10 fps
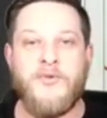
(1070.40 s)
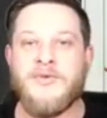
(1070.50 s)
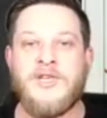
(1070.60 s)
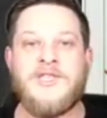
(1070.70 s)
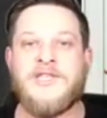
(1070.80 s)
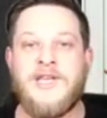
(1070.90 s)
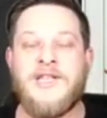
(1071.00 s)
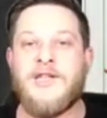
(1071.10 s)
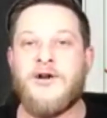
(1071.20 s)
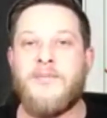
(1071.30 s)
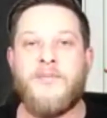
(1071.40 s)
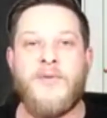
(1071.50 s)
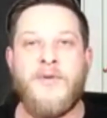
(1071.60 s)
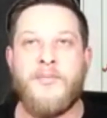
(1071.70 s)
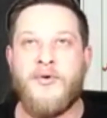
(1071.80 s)
just sitting there
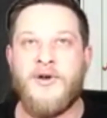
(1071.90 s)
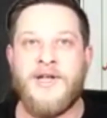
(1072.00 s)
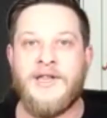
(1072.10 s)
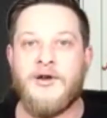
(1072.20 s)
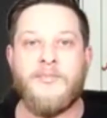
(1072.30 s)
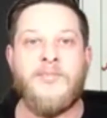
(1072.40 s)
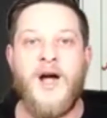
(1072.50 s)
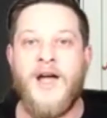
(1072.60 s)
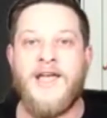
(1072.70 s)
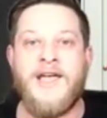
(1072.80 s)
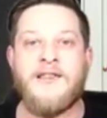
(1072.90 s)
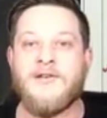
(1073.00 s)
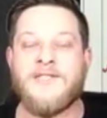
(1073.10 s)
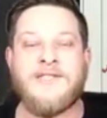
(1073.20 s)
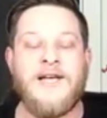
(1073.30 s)
putting in their buy and their
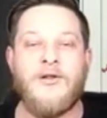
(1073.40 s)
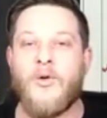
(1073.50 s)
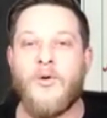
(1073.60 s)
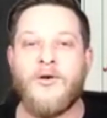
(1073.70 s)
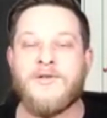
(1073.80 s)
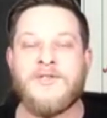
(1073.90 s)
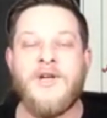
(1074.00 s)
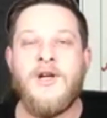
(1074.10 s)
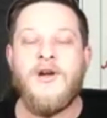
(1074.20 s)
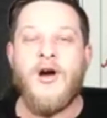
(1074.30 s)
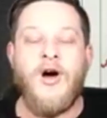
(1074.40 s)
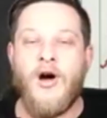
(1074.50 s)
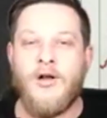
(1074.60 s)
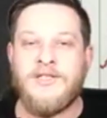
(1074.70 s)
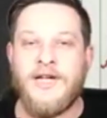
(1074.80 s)
sell orders
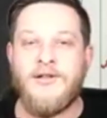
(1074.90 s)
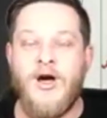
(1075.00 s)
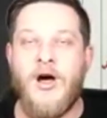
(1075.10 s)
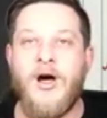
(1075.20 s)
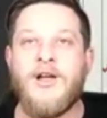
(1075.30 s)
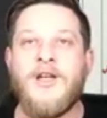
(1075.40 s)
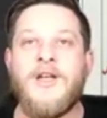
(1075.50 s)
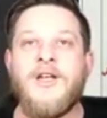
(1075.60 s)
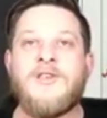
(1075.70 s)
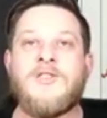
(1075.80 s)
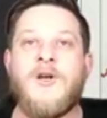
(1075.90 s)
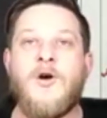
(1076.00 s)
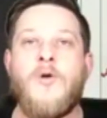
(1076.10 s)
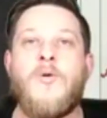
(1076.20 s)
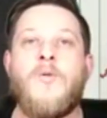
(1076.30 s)
all day long.
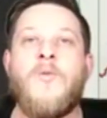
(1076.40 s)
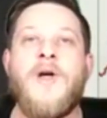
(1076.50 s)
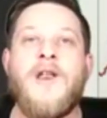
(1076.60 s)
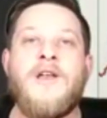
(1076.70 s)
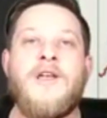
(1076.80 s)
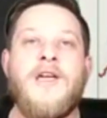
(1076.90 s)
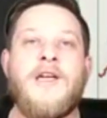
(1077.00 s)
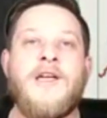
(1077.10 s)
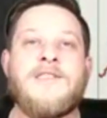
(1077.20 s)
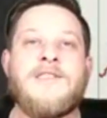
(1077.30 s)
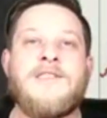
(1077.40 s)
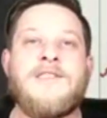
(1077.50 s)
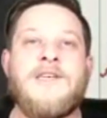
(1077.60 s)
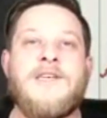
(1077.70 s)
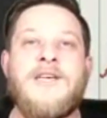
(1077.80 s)
So when it gets
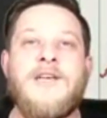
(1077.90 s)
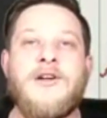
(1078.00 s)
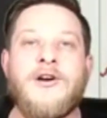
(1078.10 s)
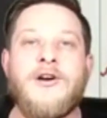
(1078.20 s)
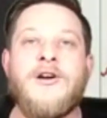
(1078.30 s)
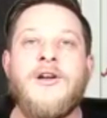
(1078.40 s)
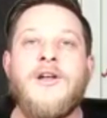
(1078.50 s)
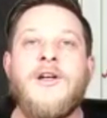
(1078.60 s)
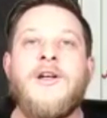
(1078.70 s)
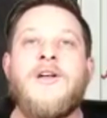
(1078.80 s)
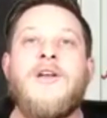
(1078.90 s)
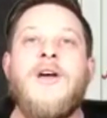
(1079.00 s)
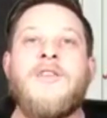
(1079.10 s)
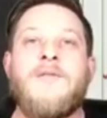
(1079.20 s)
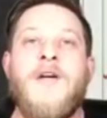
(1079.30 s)
to here,
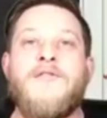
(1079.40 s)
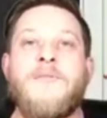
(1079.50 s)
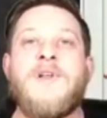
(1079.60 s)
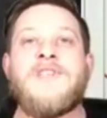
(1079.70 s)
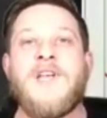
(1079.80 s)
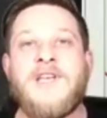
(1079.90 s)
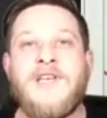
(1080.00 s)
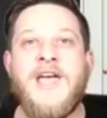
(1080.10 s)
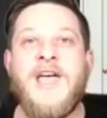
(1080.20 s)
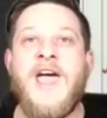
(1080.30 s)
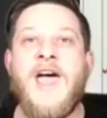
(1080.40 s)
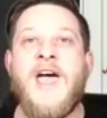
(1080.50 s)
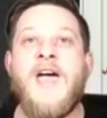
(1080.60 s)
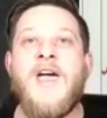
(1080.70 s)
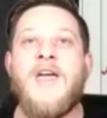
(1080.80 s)
everybody's like,
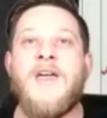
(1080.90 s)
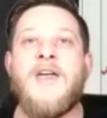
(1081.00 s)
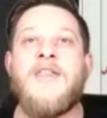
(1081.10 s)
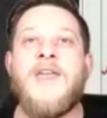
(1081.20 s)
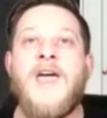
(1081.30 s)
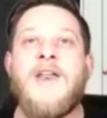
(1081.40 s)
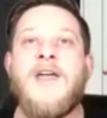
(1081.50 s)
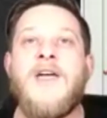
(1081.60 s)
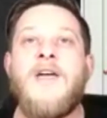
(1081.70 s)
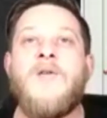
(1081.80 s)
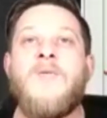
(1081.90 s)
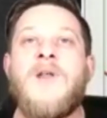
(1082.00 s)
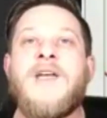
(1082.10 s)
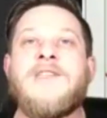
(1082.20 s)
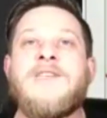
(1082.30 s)
yeah. And then when
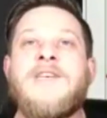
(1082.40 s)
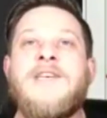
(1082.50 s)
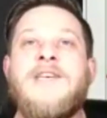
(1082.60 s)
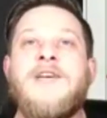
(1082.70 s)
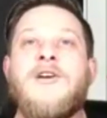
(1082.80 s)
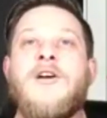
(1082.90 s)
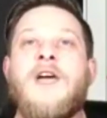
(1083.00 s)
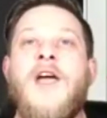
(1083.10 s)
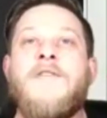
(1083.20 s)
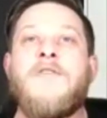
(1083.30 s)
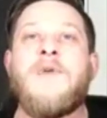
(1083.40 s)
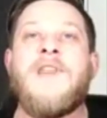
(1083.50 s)
it gets to here, everybody